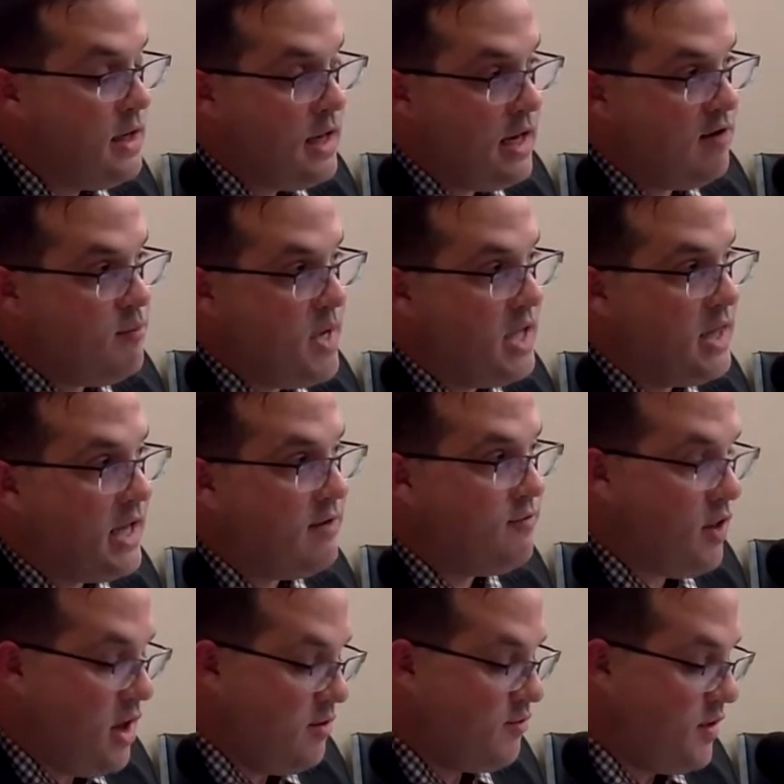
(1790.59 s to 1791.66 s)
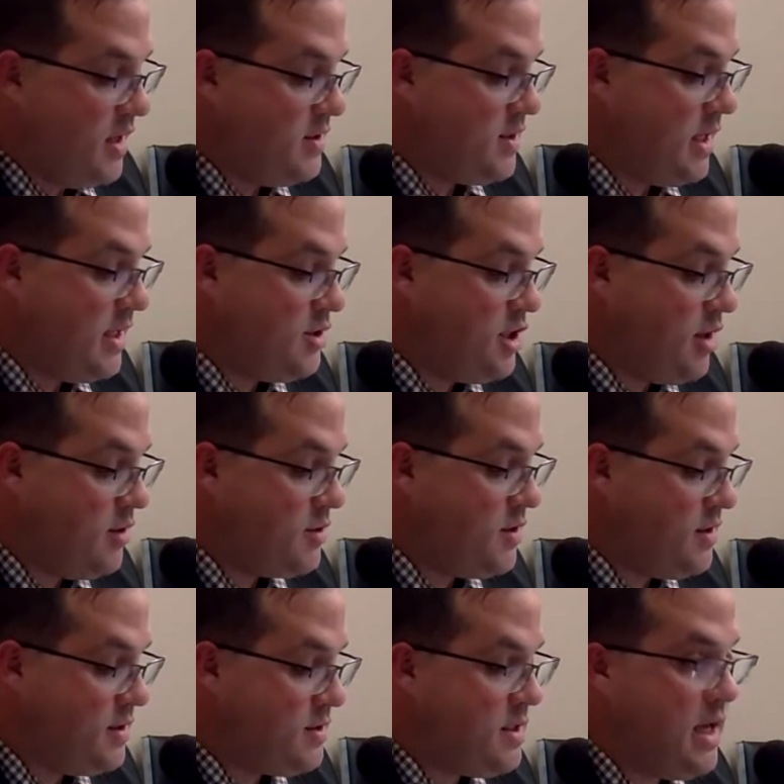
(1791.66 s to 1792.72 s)
I've made lifelong friends that I cherish to
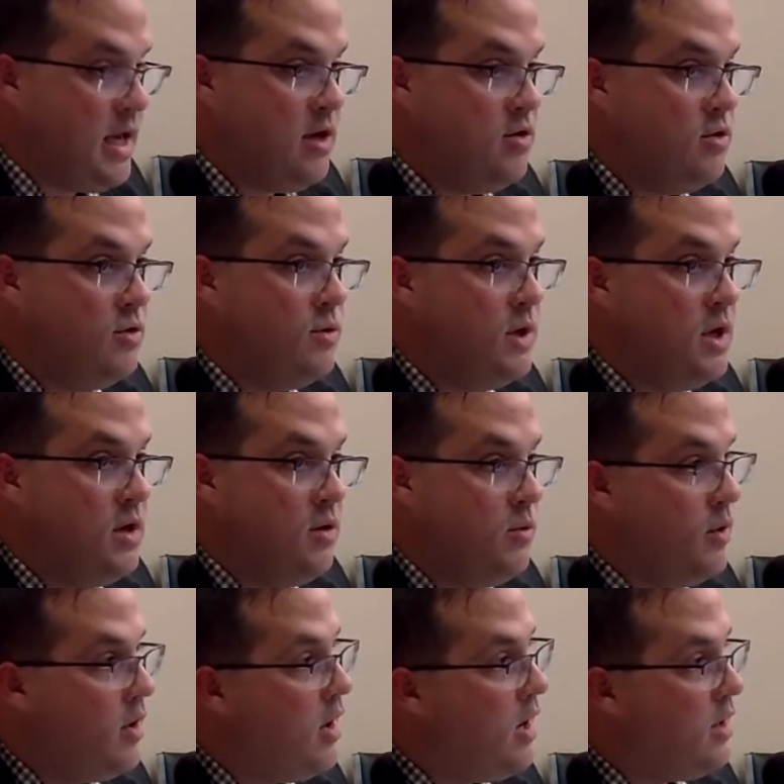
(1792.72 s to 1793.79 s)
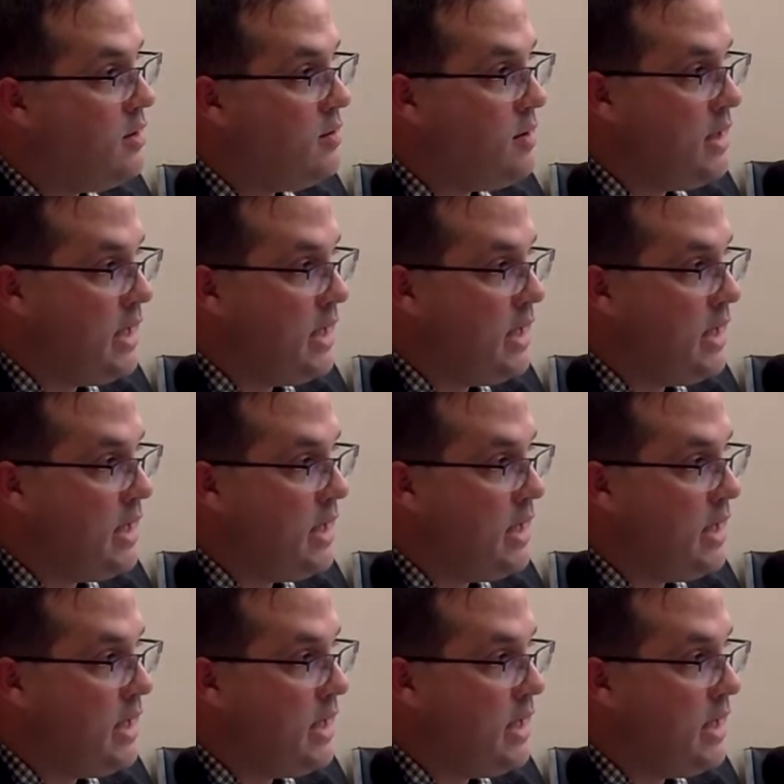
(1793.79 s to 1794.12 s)
this day who would all,